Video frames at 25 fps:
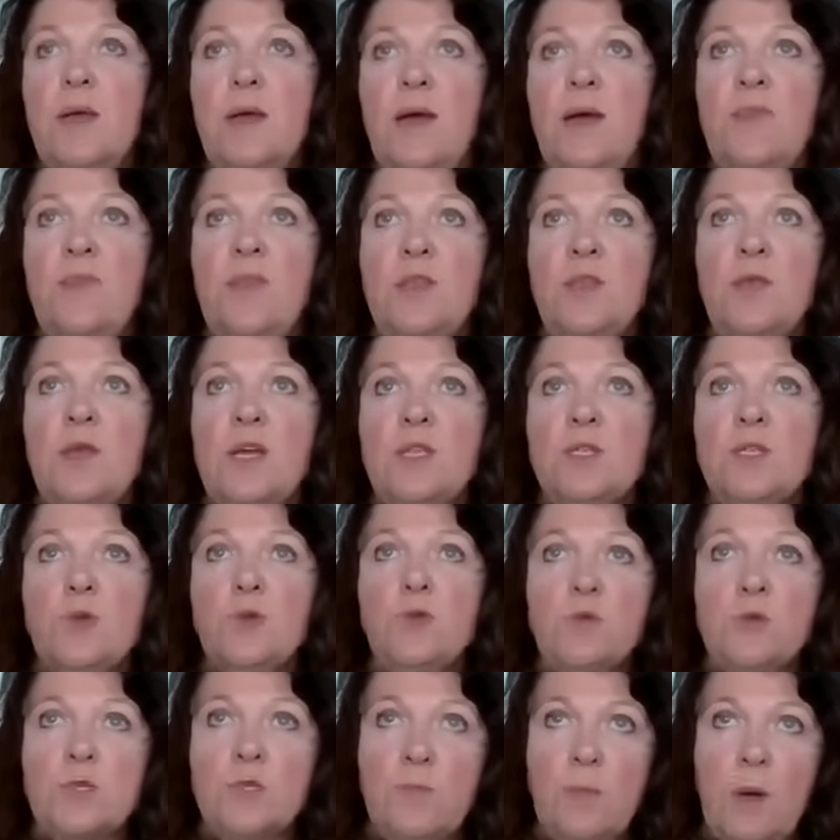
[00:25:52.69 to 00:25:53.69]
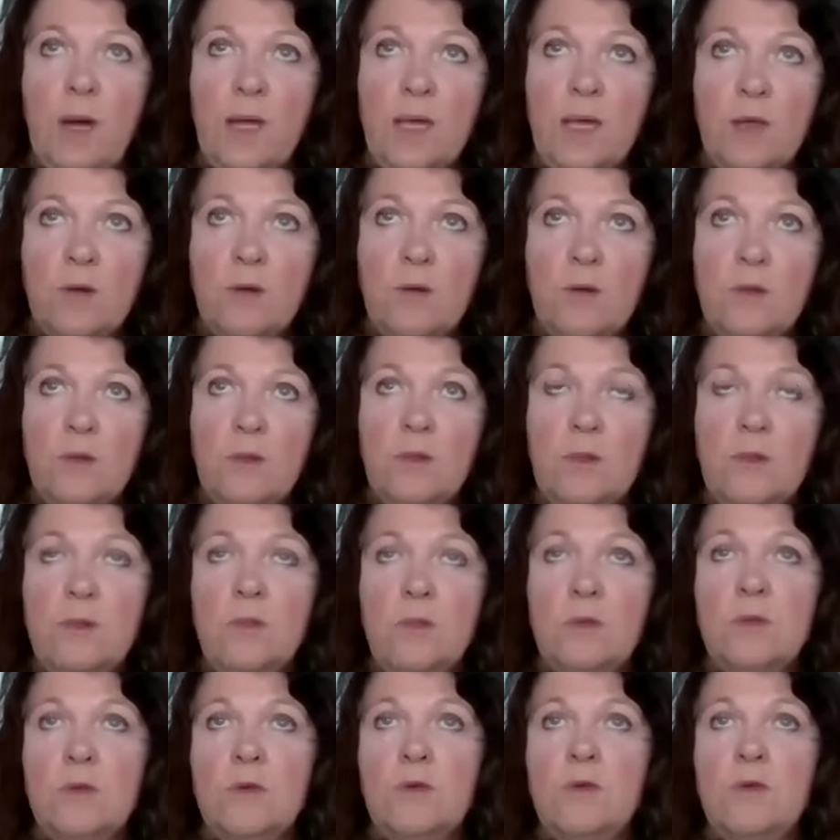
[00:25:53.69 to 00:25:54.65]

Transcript: And then you had George Michael,